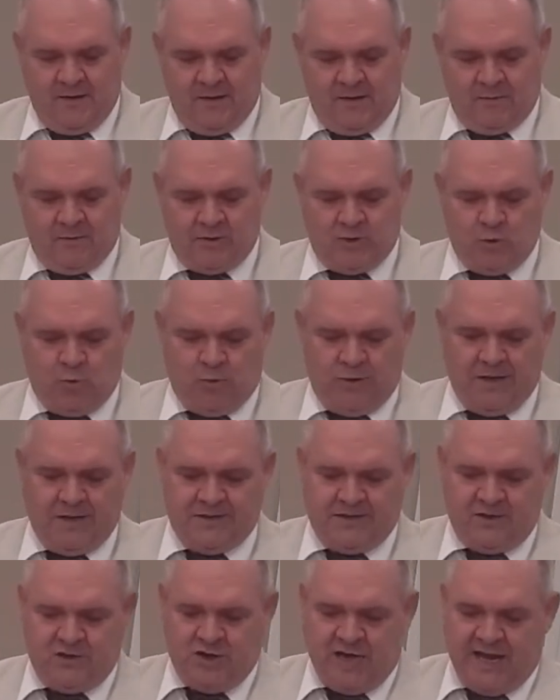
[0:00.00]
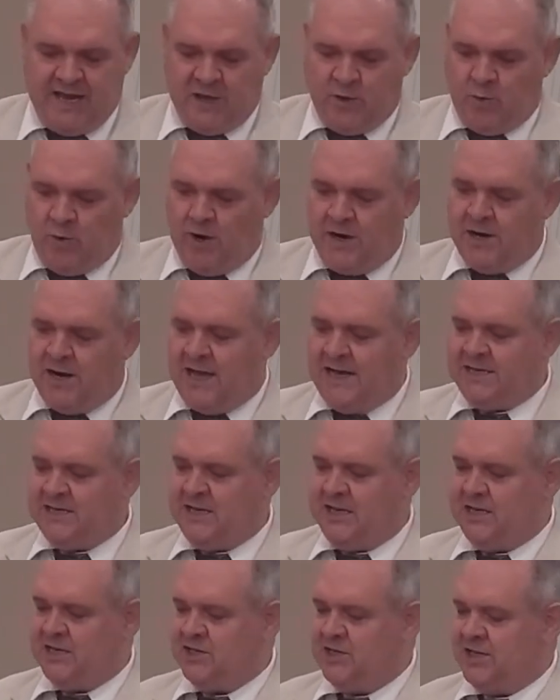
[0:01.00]
on the 20th of January
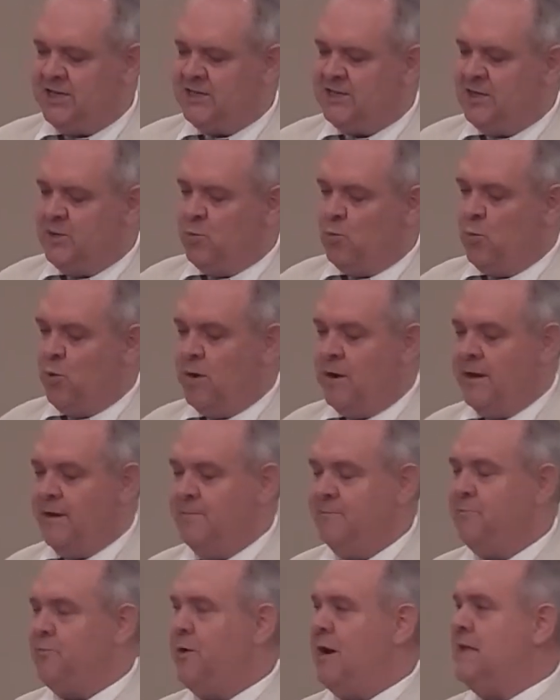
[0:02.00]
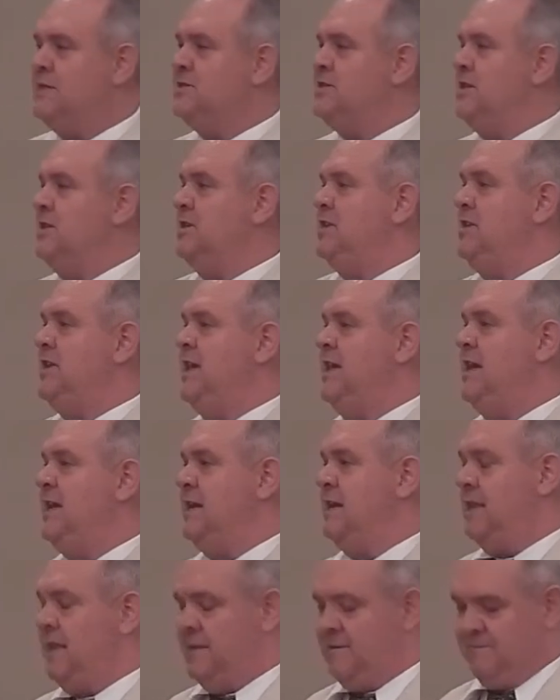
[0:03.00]
1961, President
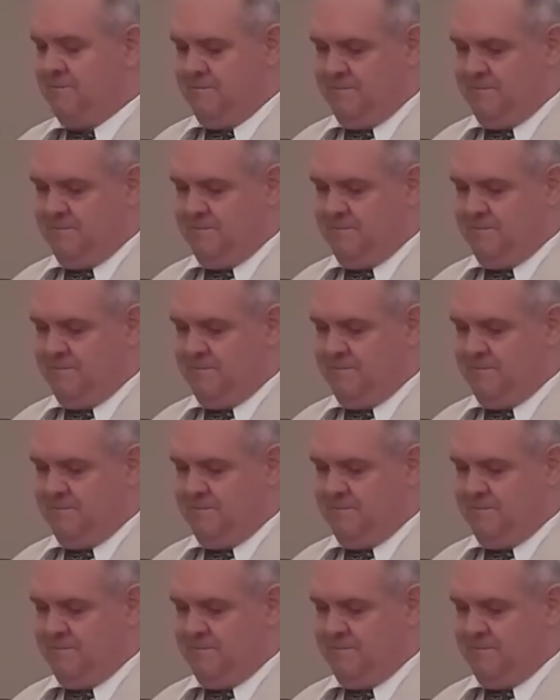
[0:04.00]
Kennedy